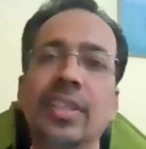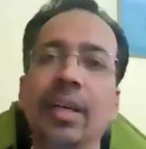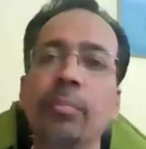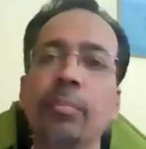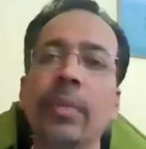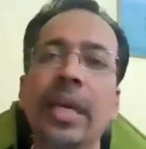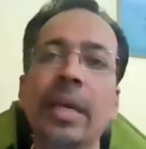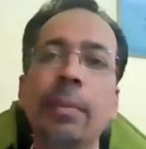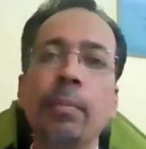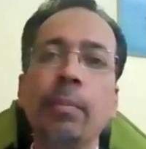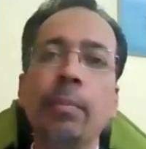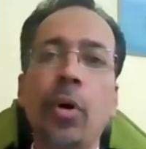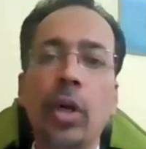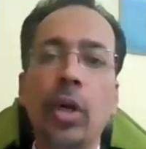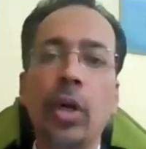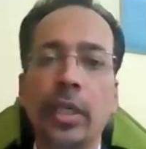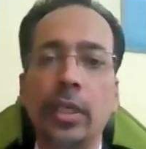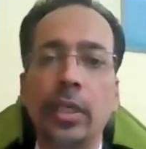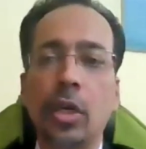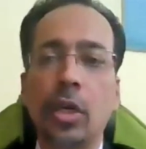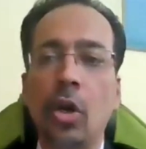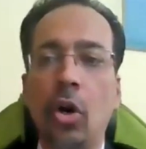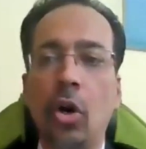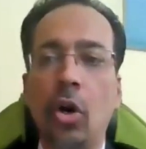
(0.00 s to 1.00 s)
with some
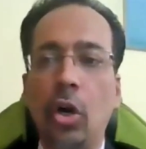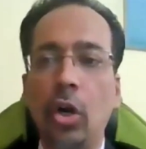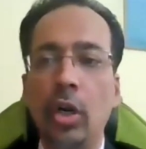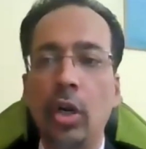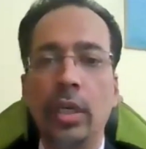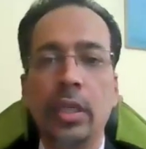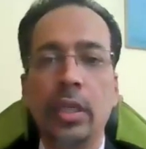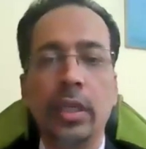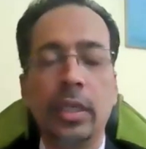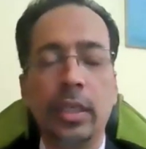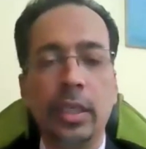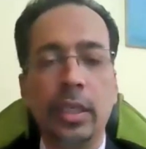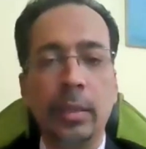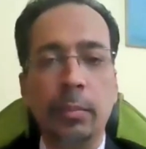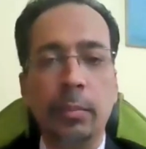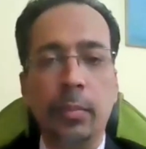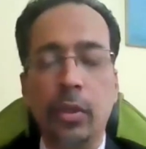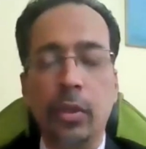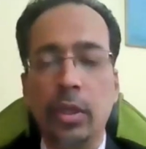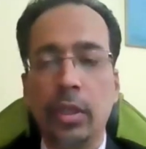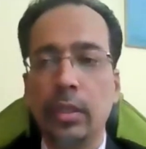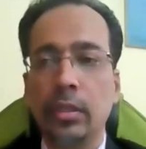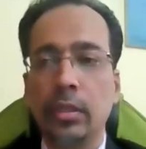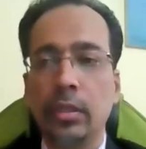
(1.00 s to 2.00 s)
important call,
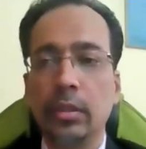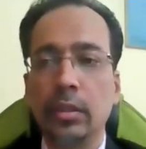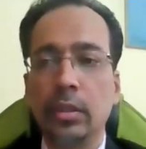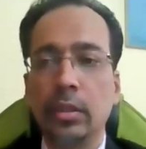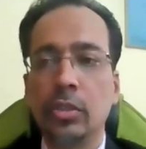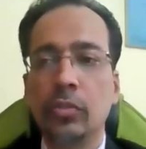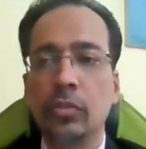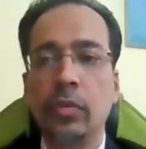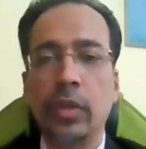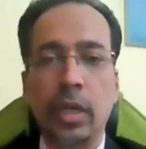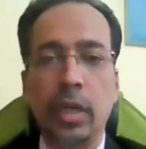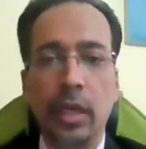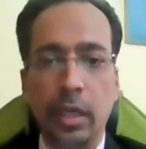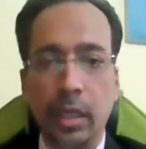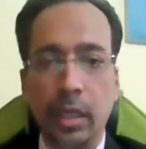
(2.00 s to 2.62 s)
important this